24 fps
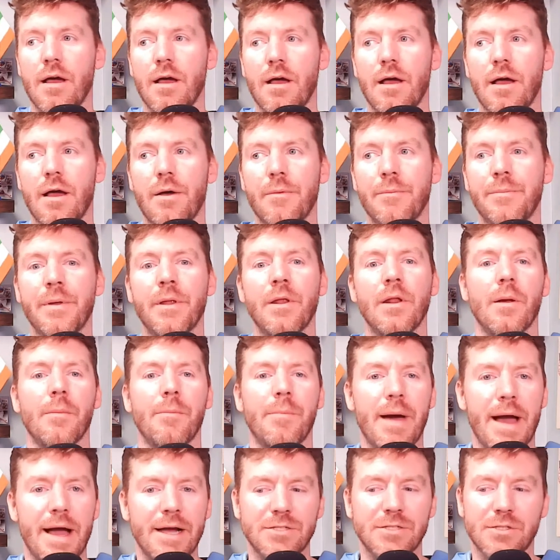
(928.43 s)
been a
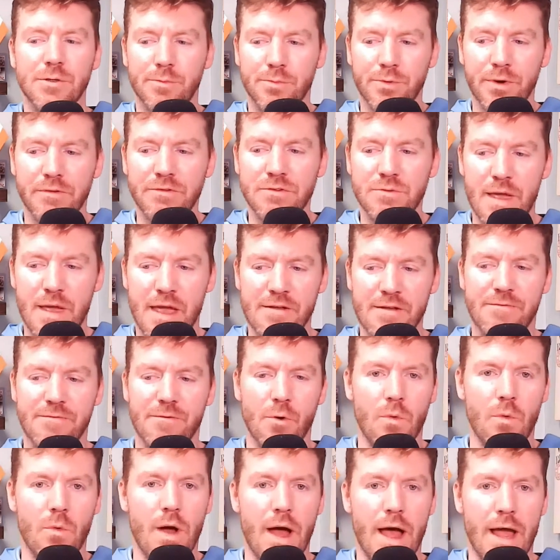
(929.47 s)
boxer briefs man for a
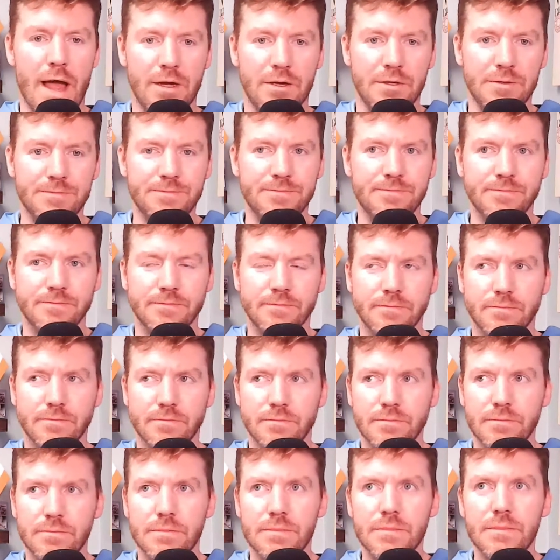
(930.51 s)
while,
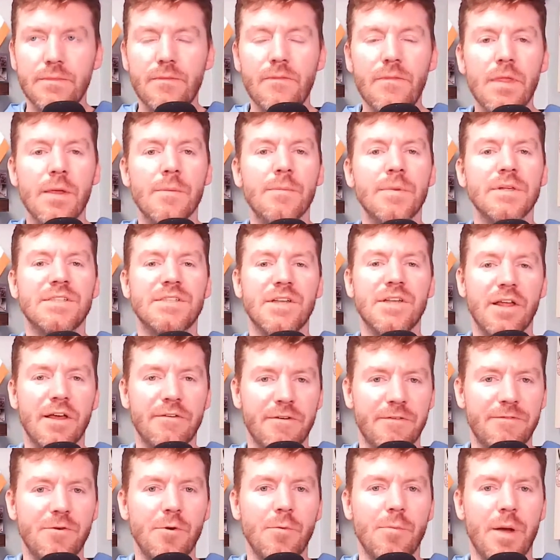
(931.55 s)
but still have
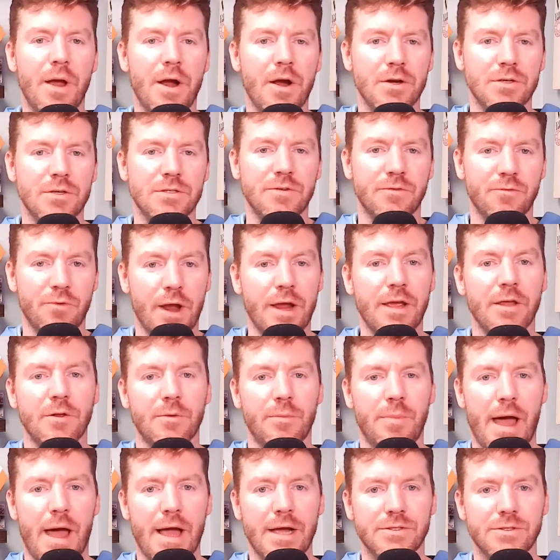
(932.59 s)
a few pairs of regular
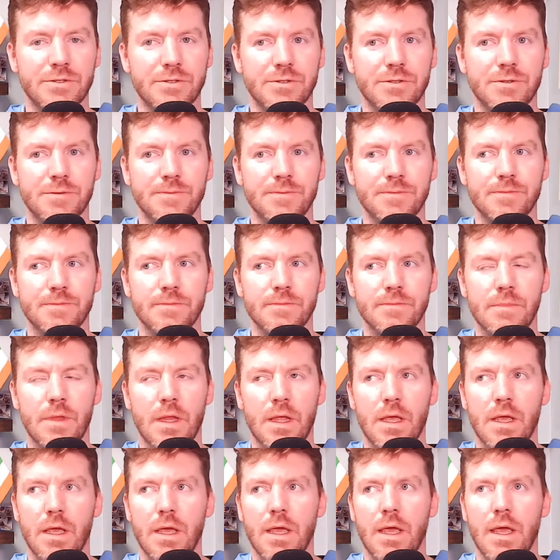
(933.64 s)
boxers.
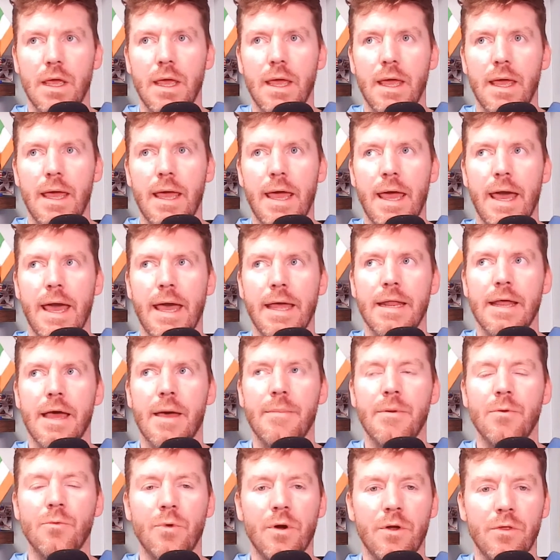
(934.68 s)
And
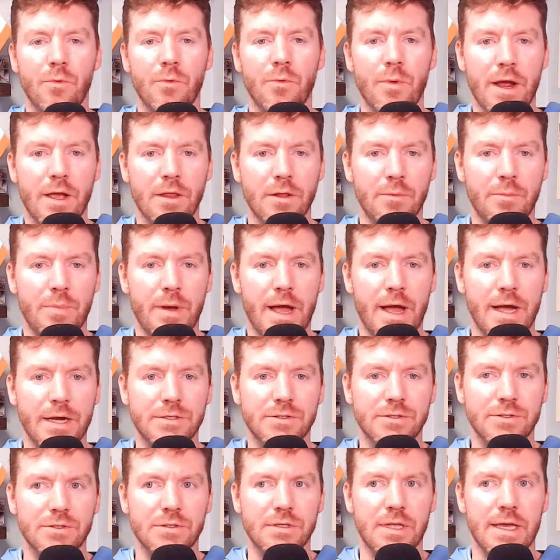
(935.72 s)
I've been wearing the regular
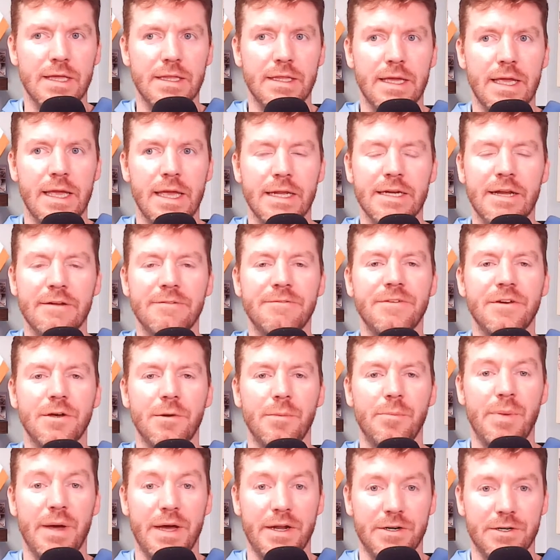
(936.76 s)
boxers lately and I feel
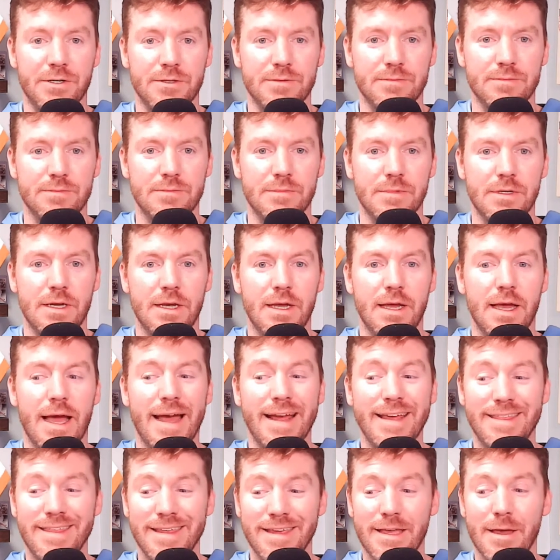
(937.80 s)
better.
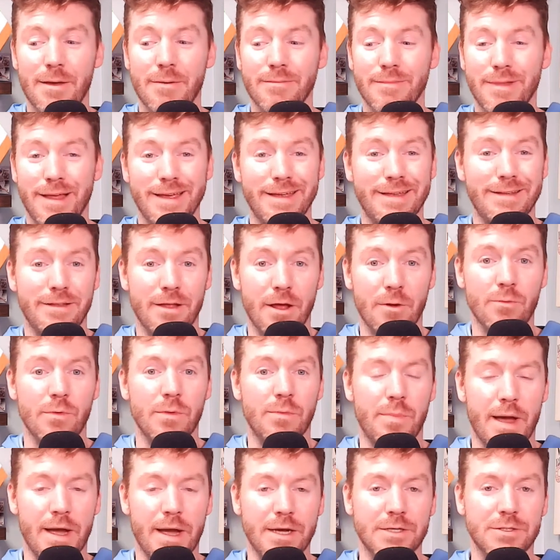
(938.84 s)
I think I'm like done
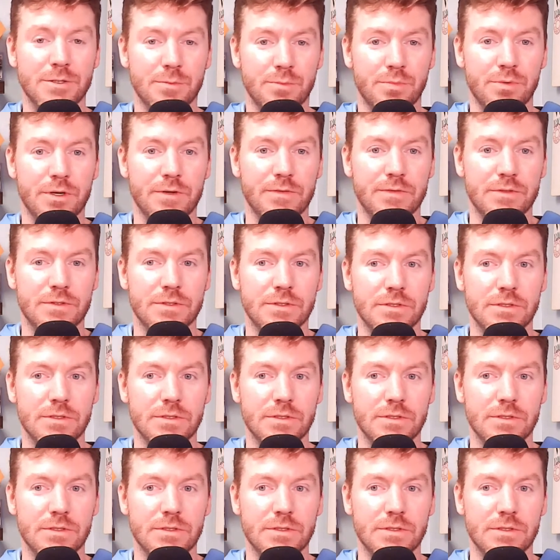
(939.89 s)
with boxer briefs.